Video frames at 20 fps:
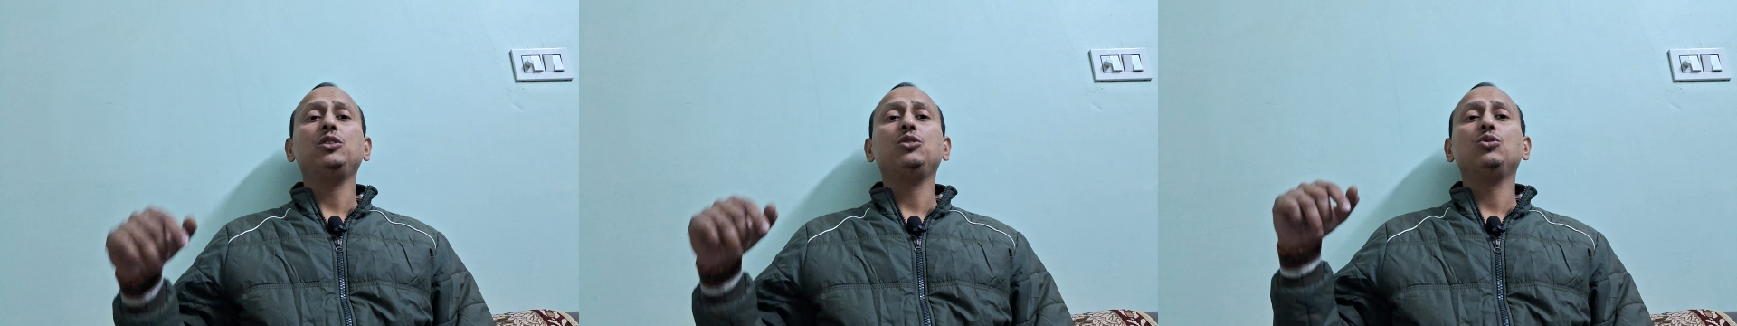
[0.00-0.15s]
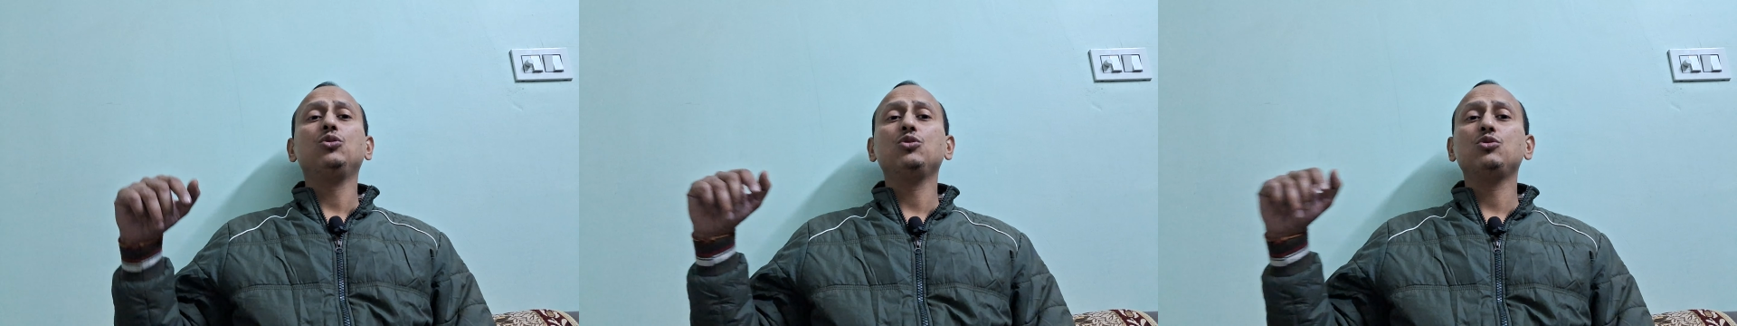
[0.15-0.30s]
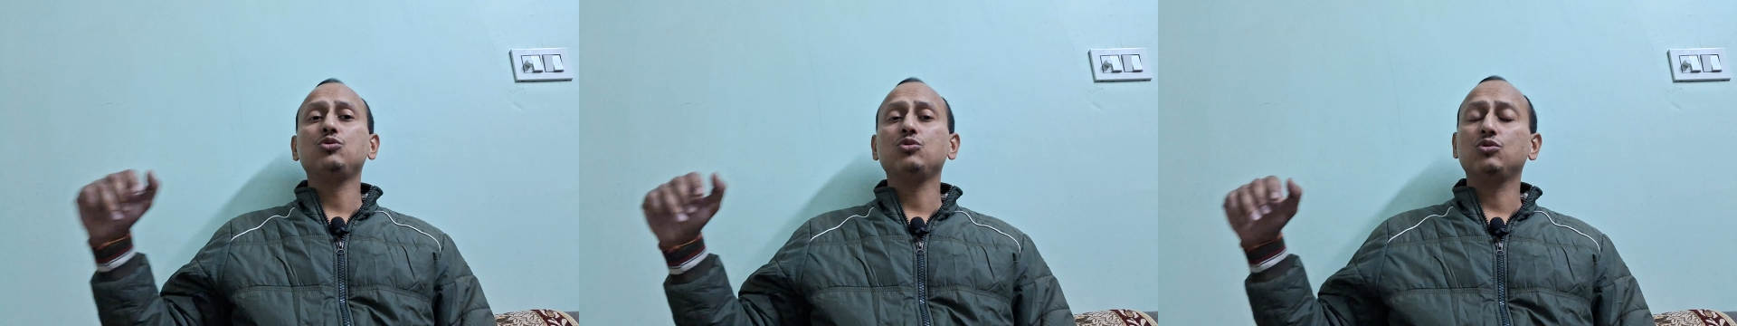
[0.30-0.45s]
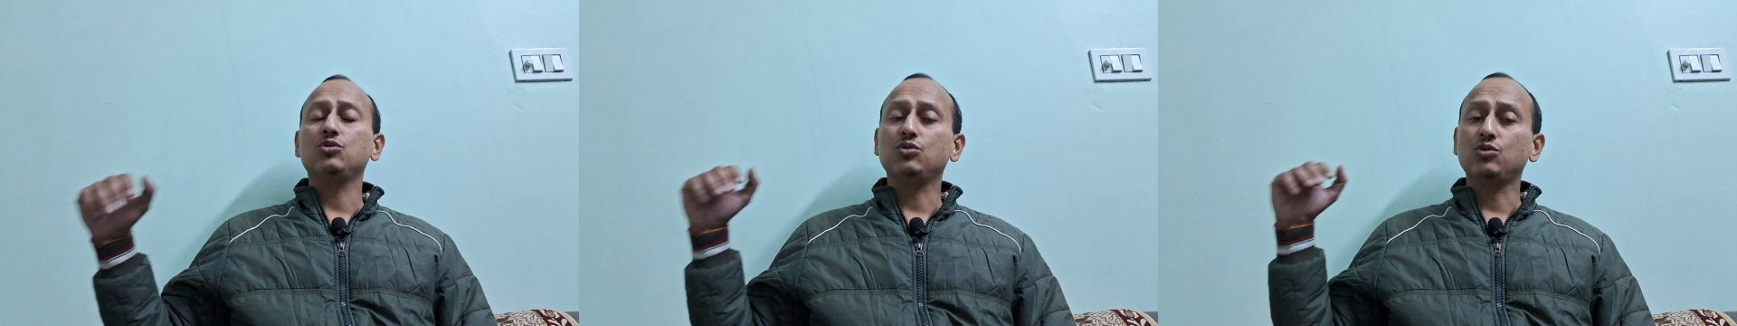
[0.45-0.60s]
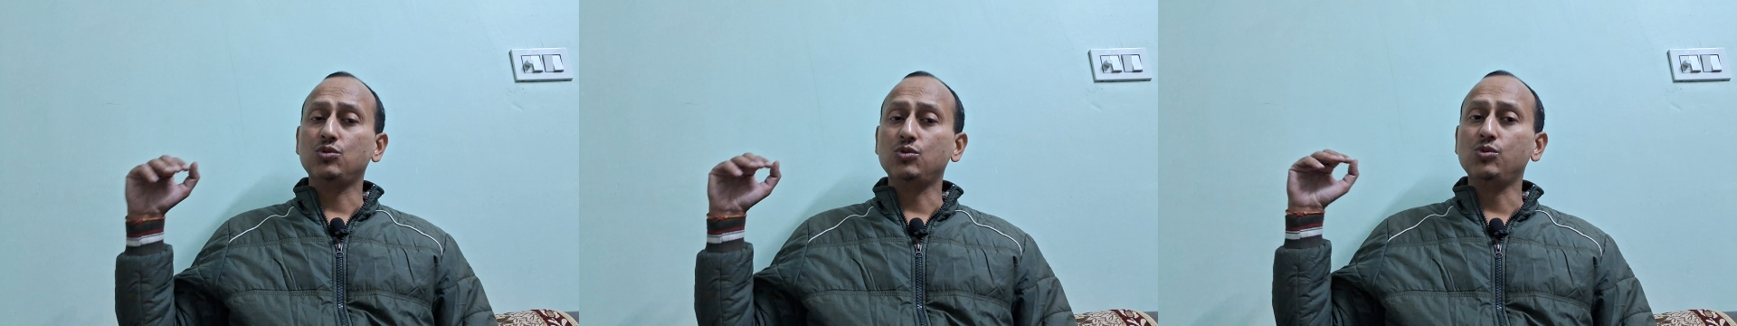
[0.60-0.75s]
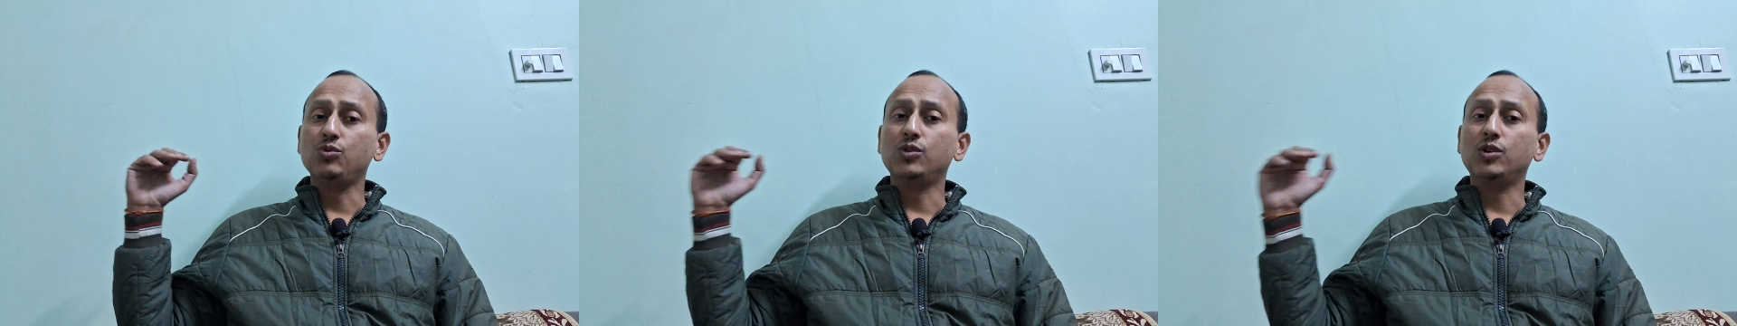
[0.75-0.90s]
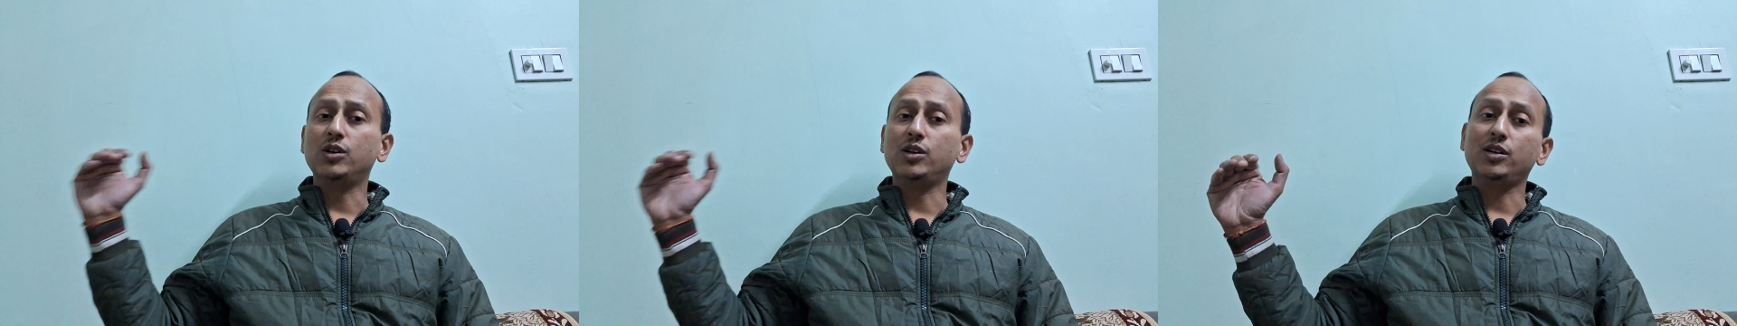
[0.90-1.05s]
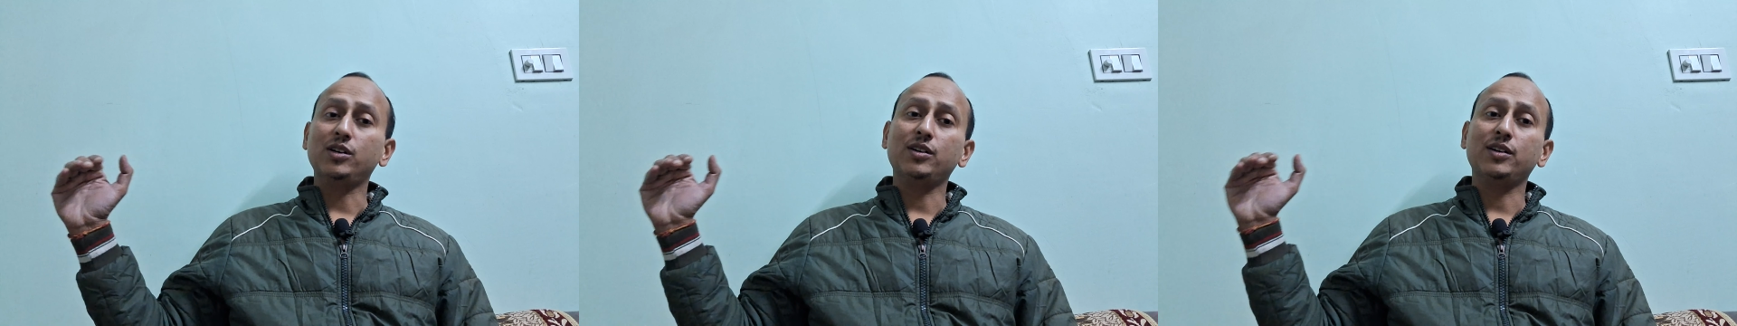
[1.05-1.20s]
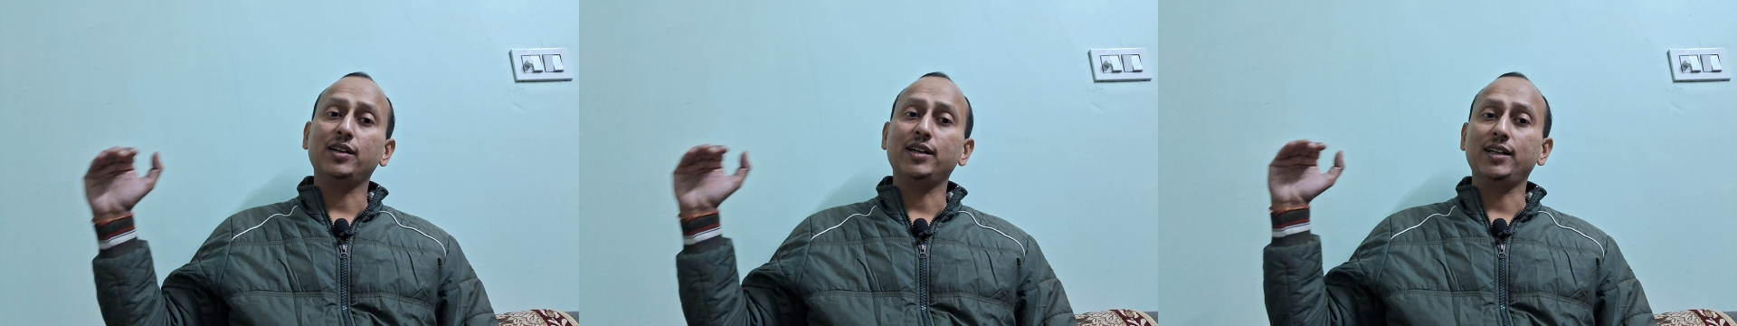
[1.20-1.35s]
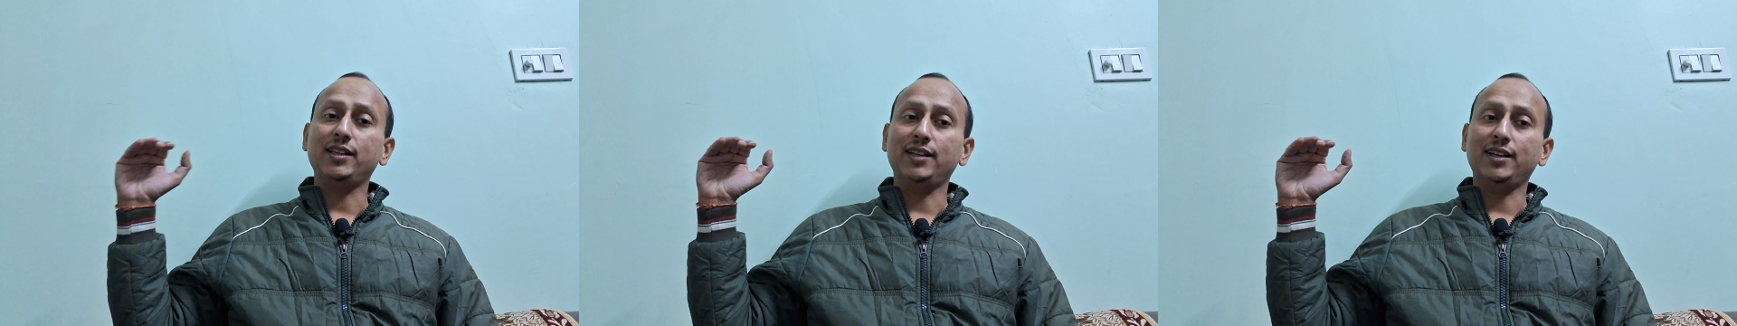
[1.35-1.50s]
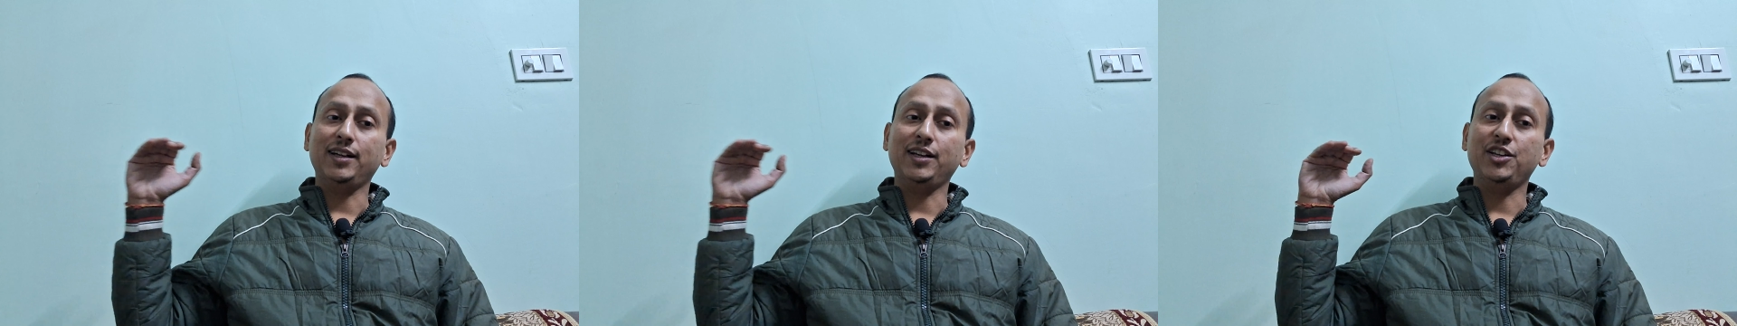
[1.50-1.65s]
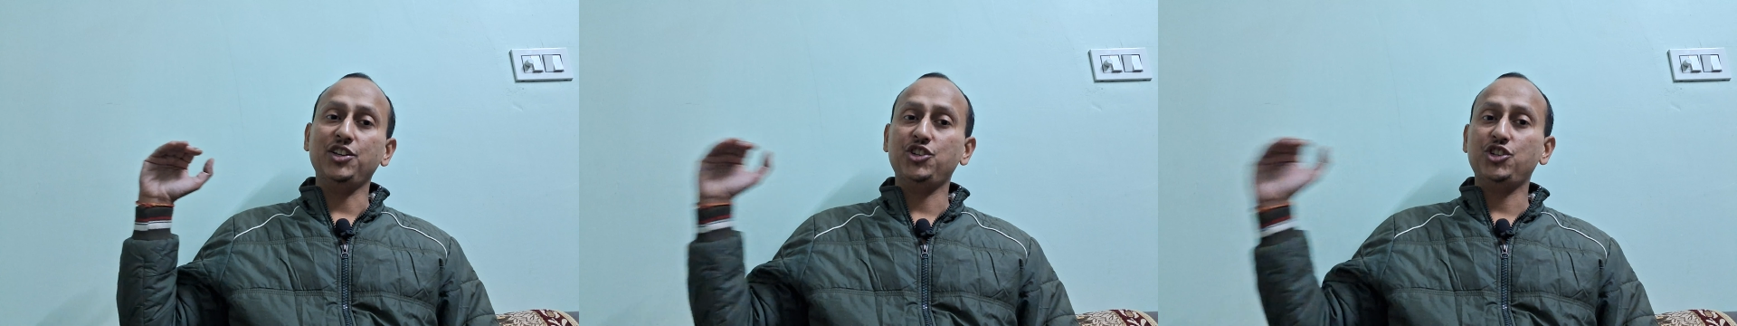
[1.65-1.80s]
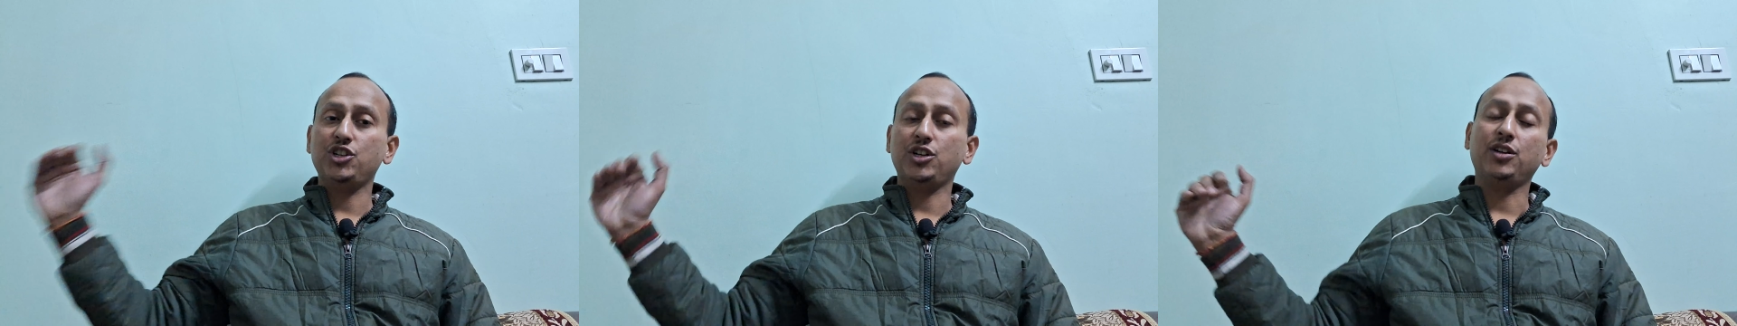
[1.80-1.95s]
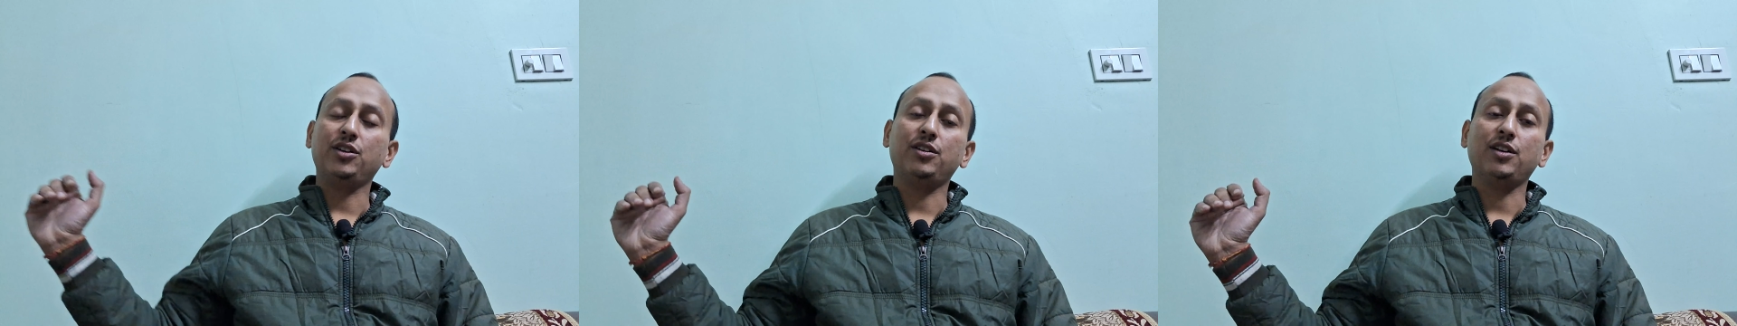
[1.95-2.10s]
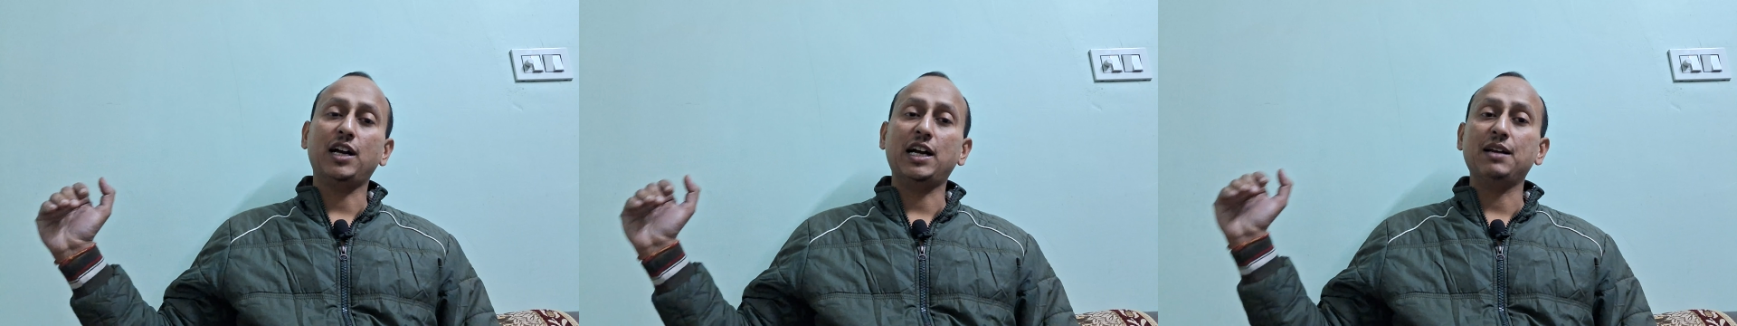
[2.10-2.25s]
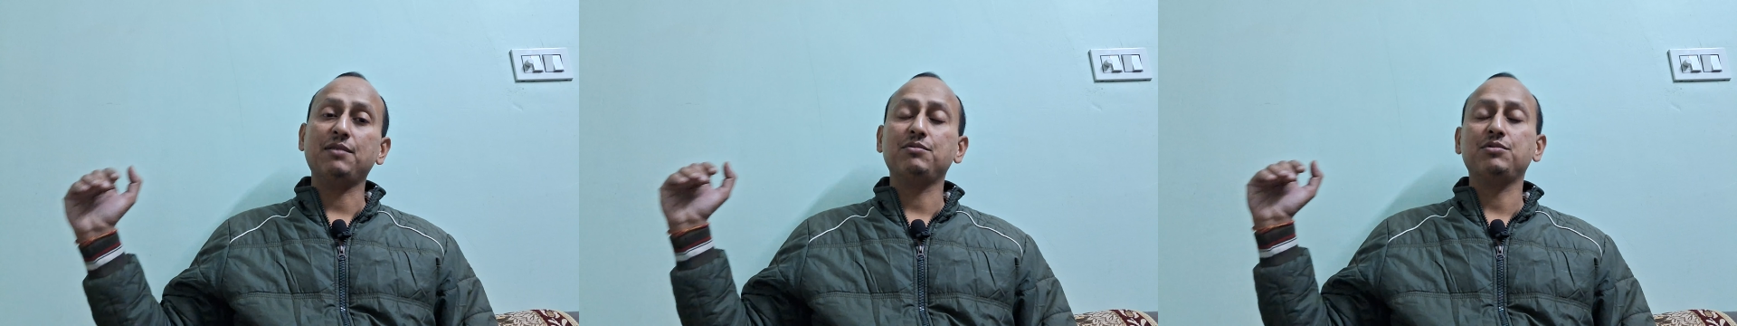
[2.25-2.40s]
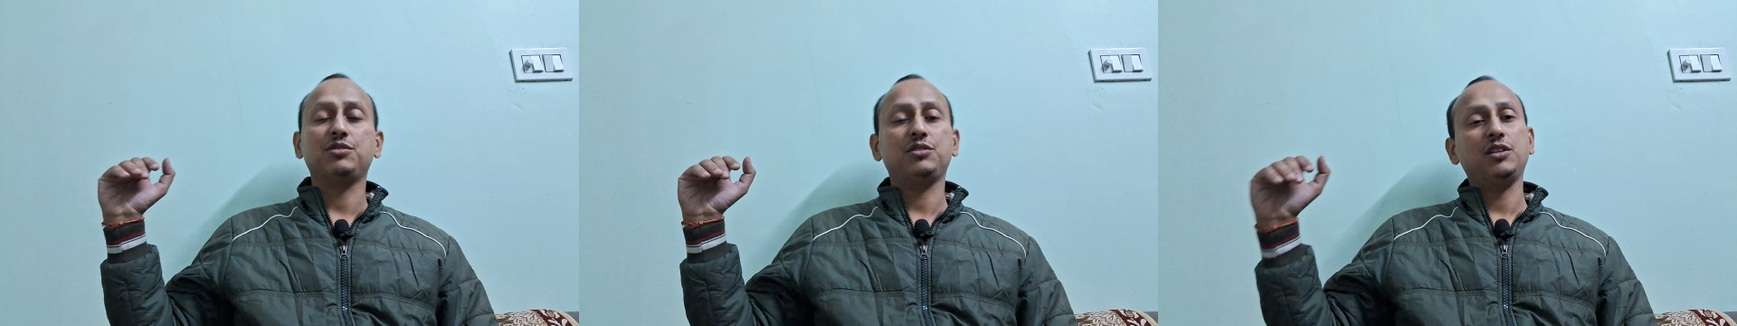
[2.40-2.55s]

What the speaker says: those who were in the ancient times,